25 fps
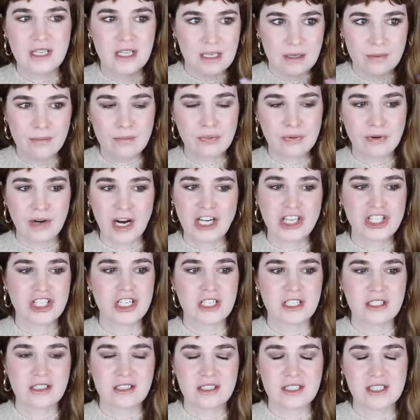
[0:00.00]

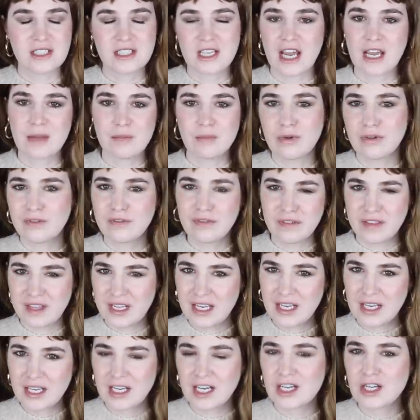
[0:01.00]
impressions type of
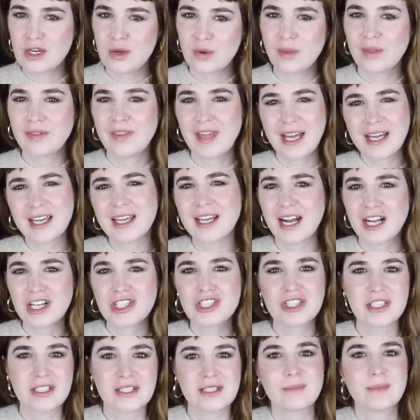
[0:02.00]
thing. And I know that that can
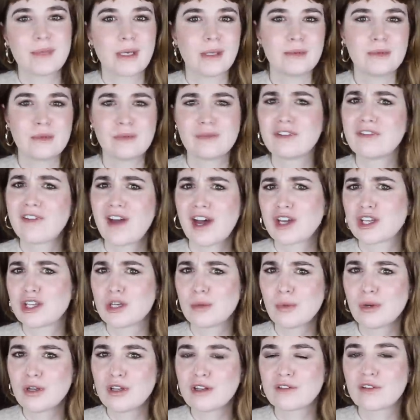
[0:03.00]
actually sometimes be
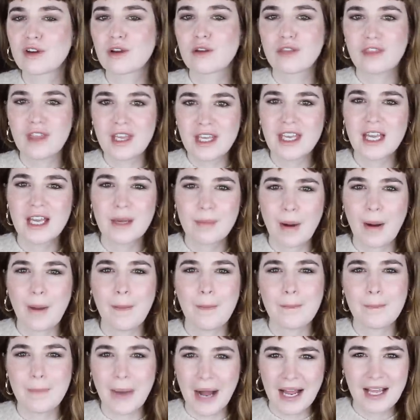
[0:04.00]
valuable if you're thinking
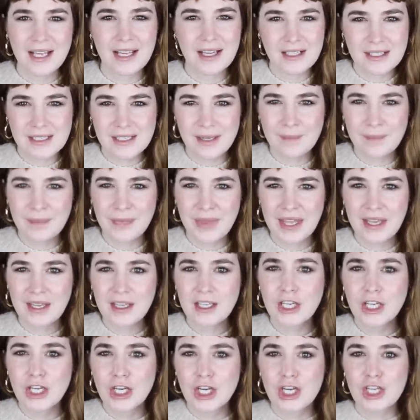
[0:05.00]
about buying
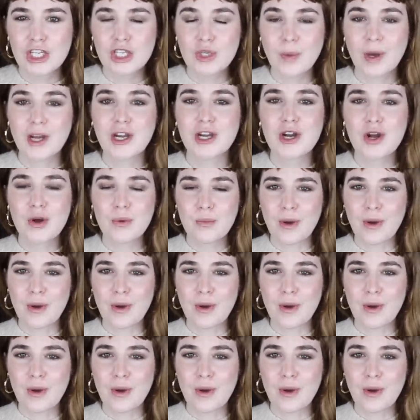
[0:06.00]
something. You want to know